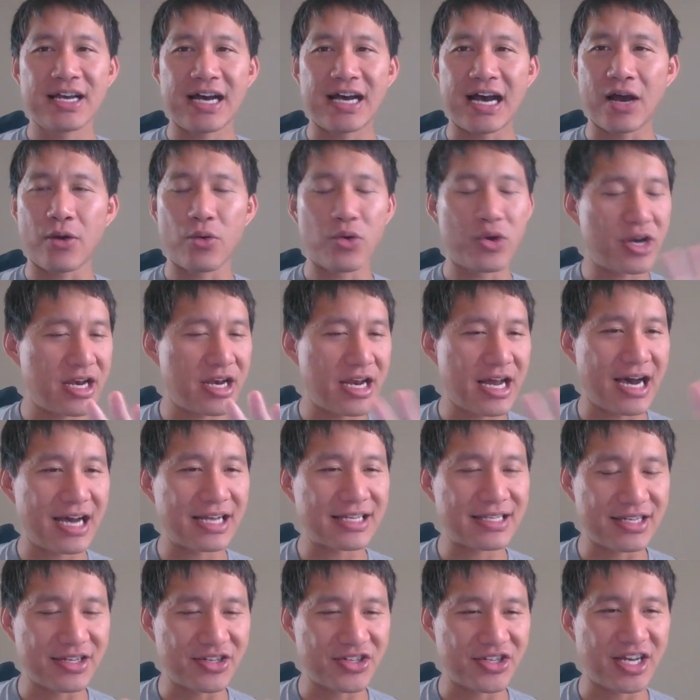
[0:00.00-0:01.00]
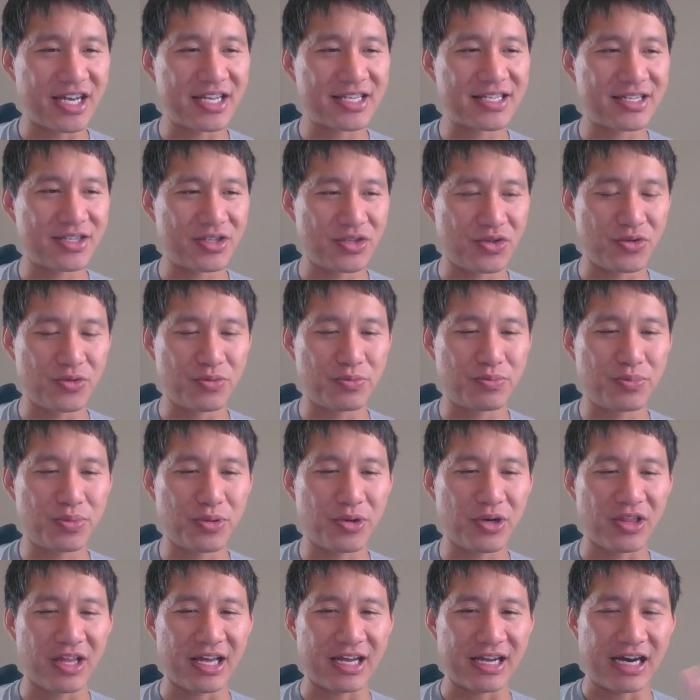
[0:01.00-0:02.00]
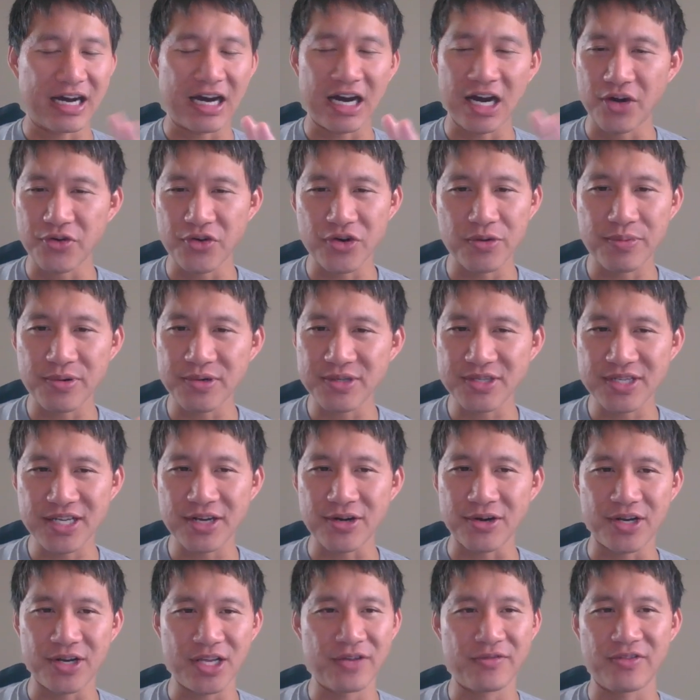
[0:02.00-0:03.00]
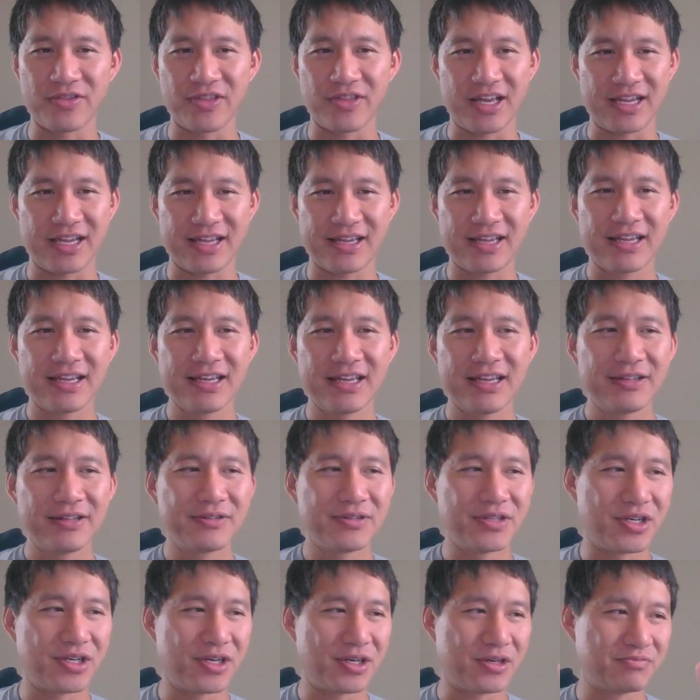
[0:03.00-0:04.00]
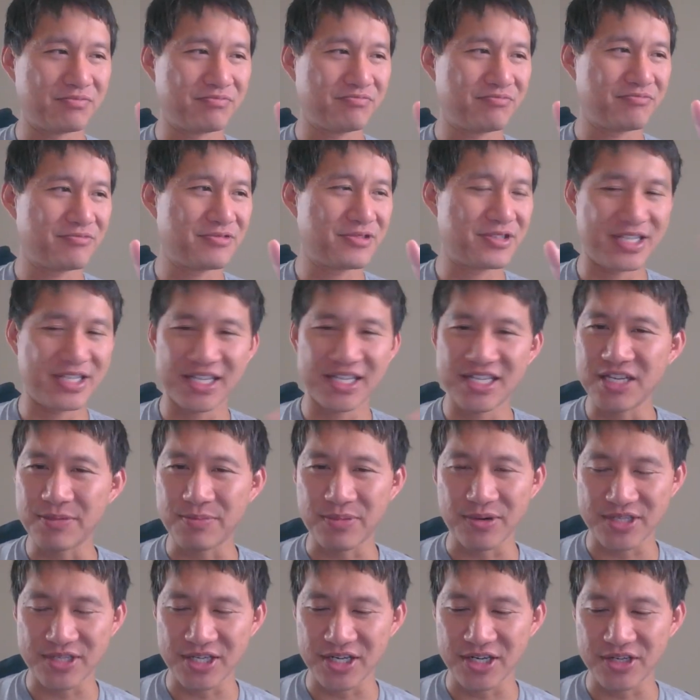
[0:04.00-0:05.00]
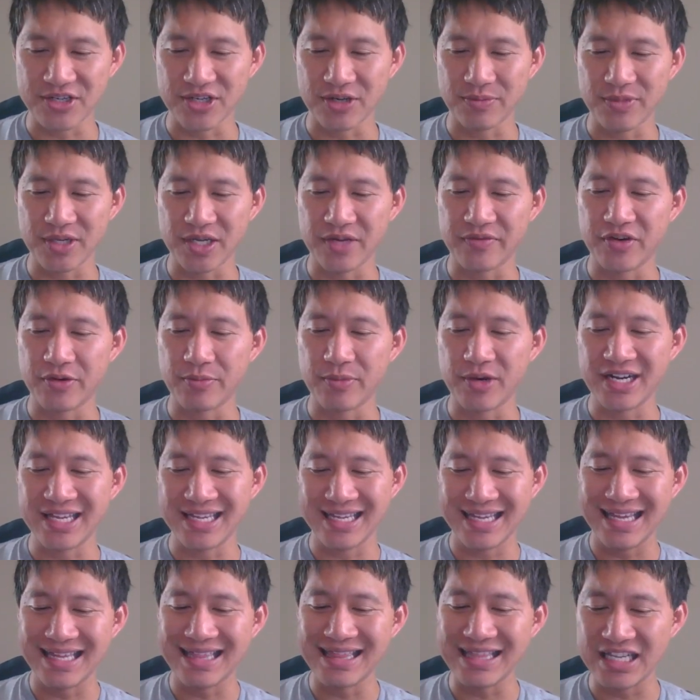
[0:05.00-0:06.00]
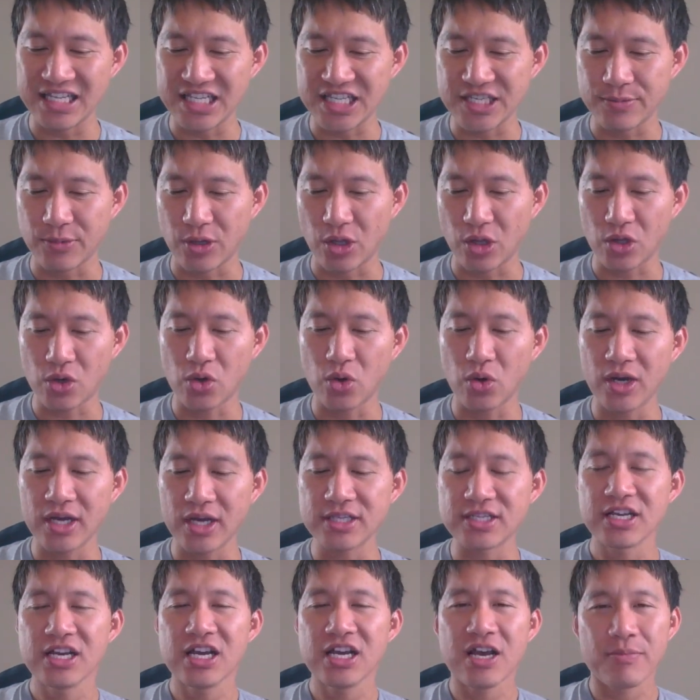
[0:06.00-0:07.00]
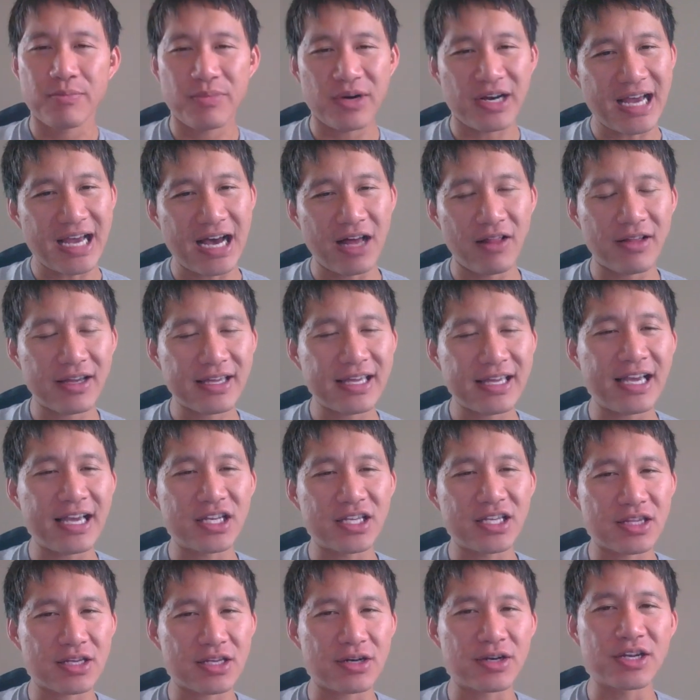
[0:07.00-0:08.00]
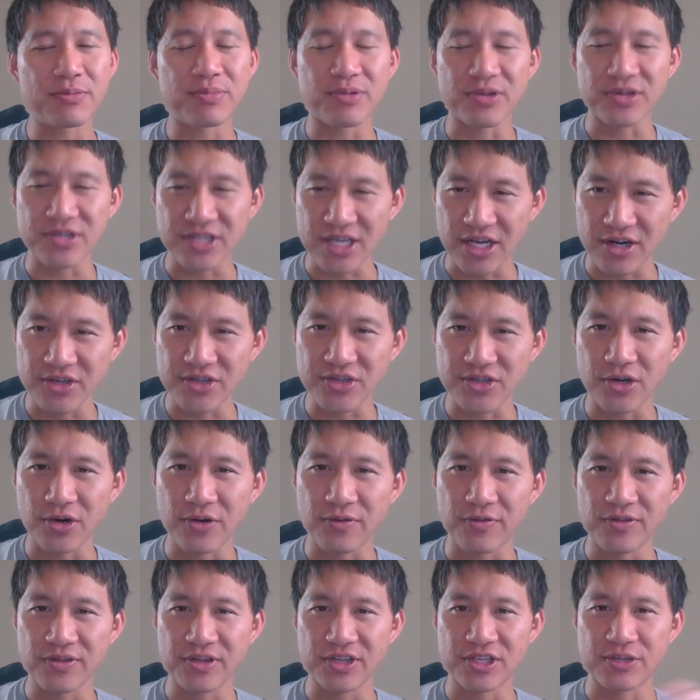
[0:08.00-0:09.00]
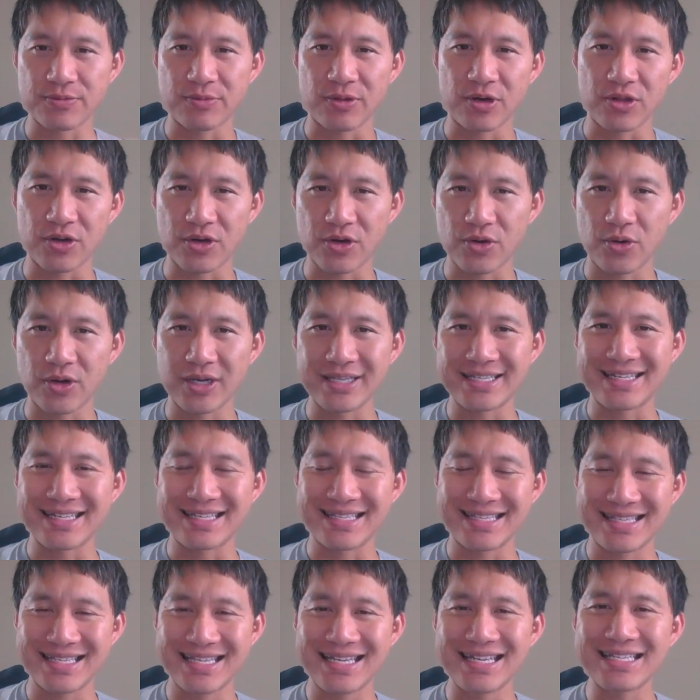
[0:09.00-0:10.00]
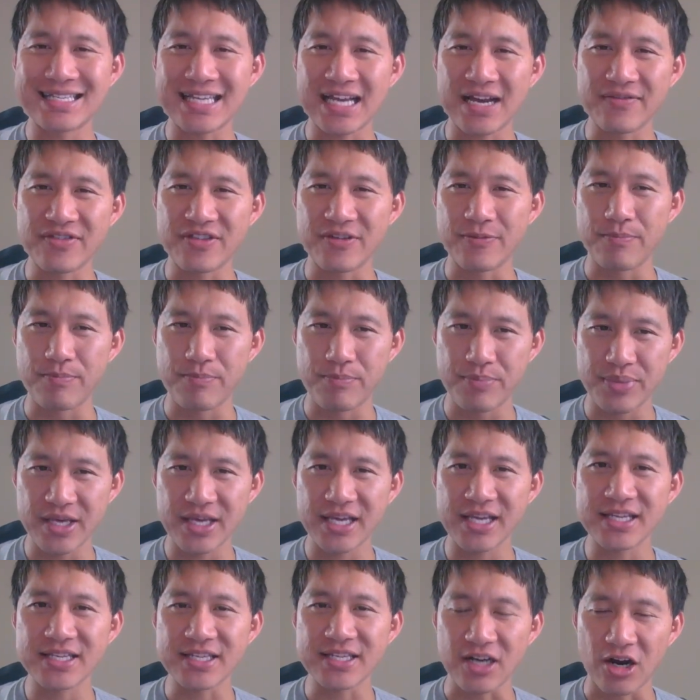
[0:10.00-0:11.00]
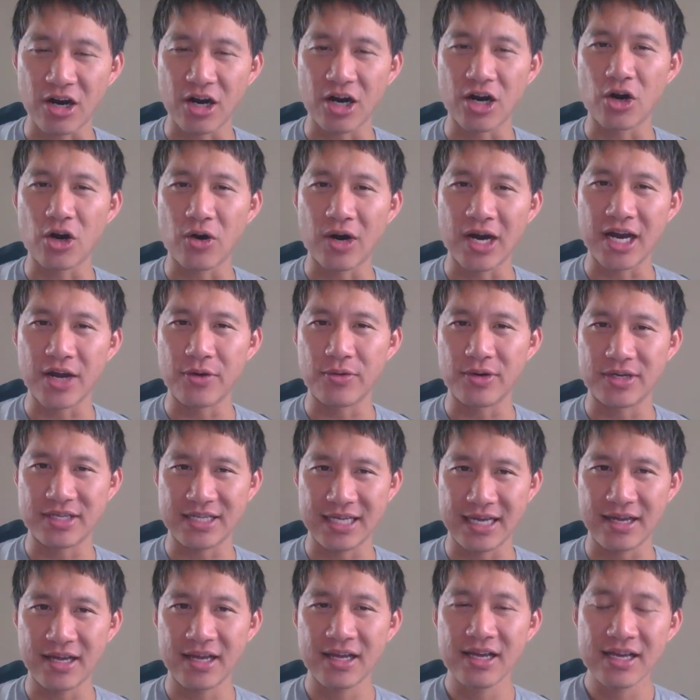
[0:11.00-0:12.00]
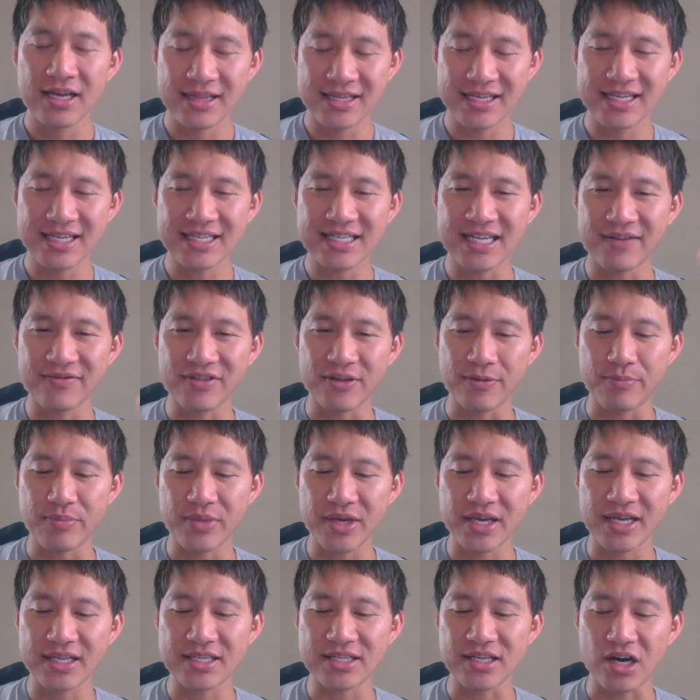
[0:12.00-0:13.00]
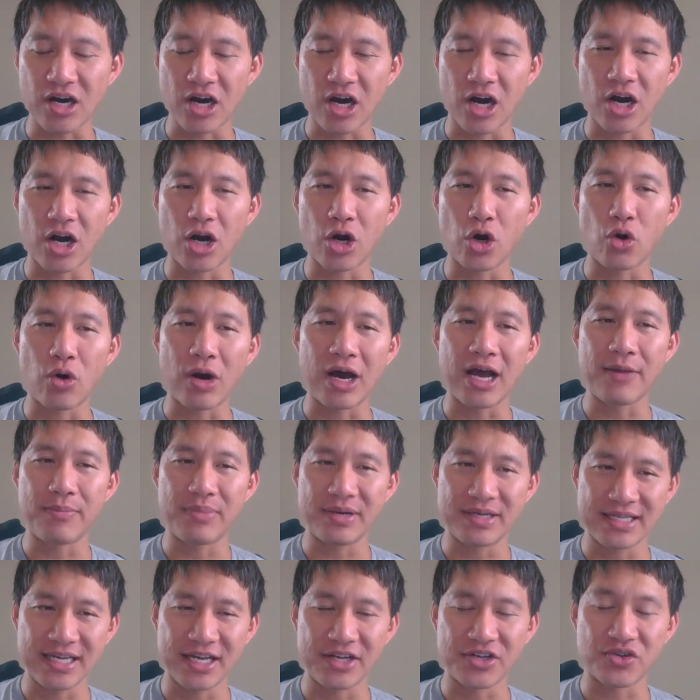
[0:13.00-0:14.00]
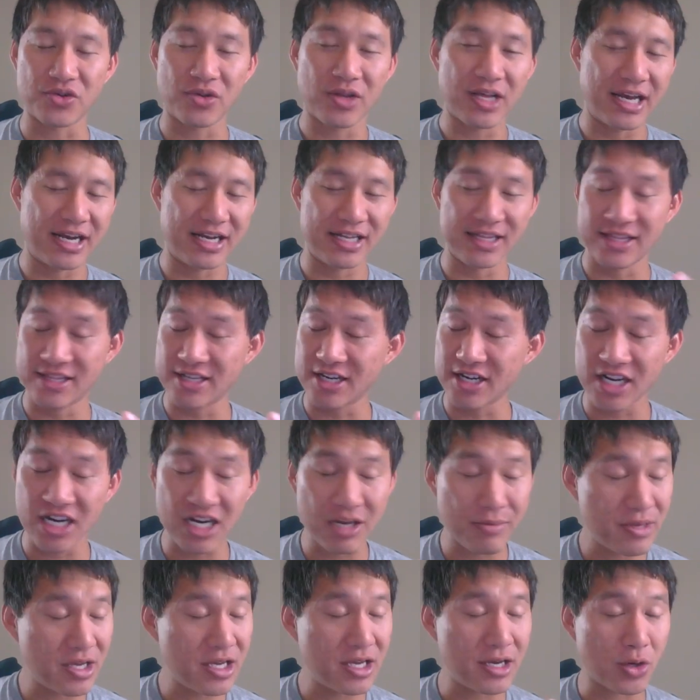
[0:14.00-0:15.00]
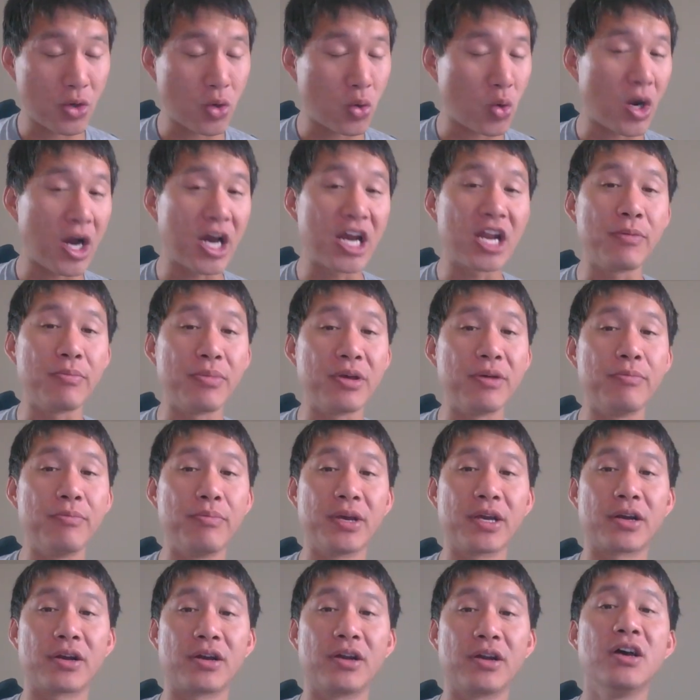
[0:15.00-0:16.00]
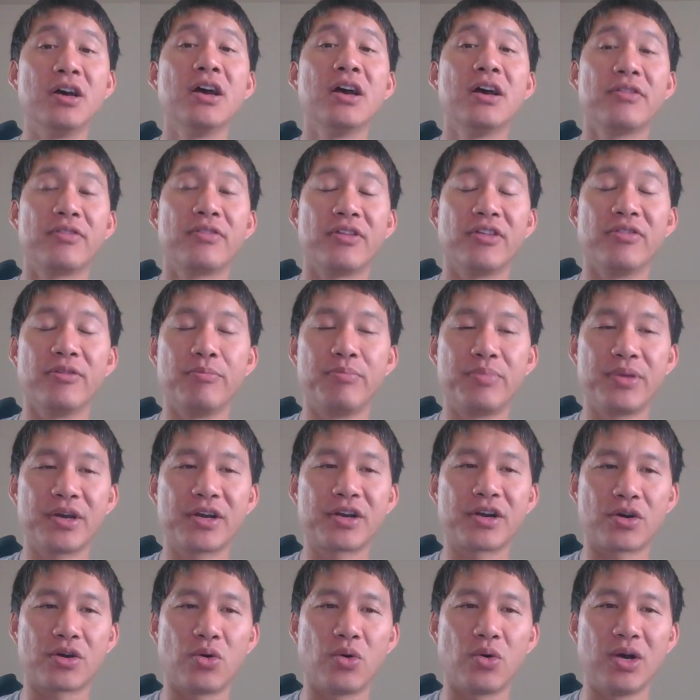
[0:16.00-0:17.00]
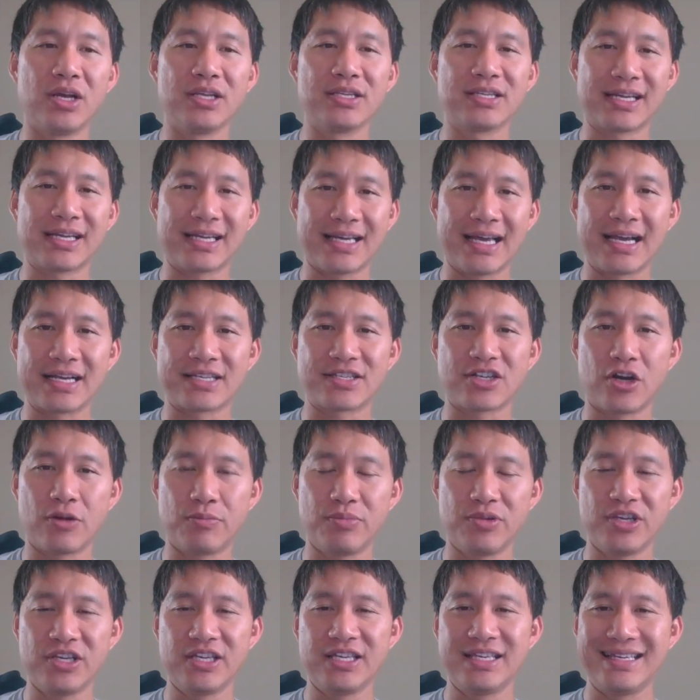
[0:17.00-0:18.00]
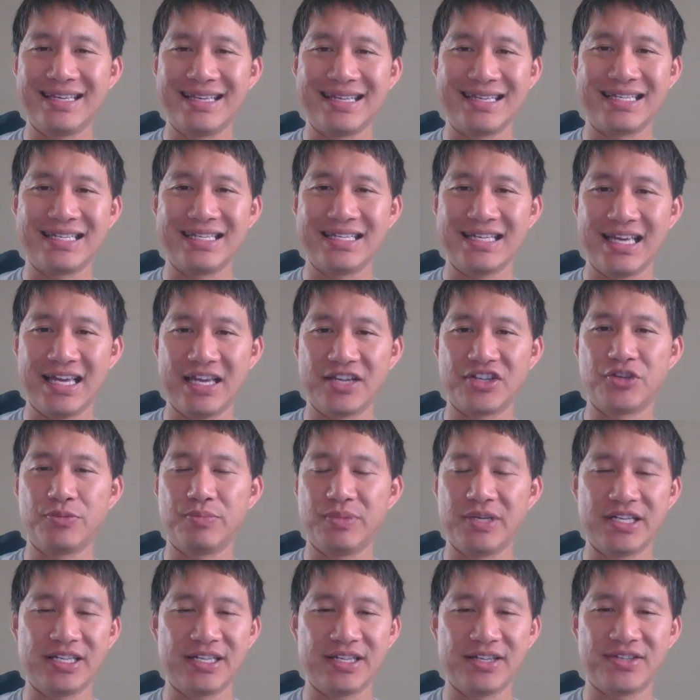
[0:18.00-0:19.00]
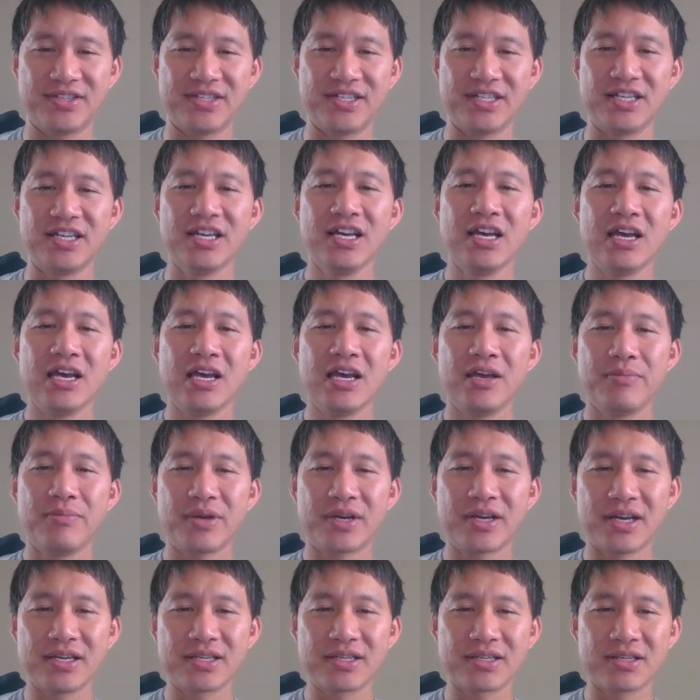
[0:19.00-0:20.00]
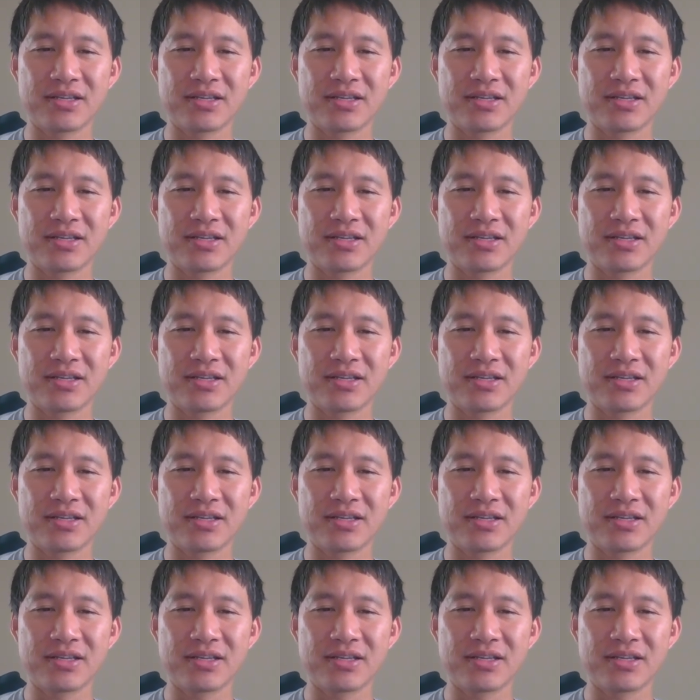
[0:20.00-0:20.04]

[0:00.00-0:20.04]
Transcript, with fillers: I would not suggest you put like one hundred percent or even like, you know, sixty percent or something of your money in these small coins, but allocate thirty percent or so for these smaller coins, because these have the biggest R O I return. These have the biggest R O I potential, and they're going to be quite a bit bigger than the bigger coins like X R P, E T H, B T C, because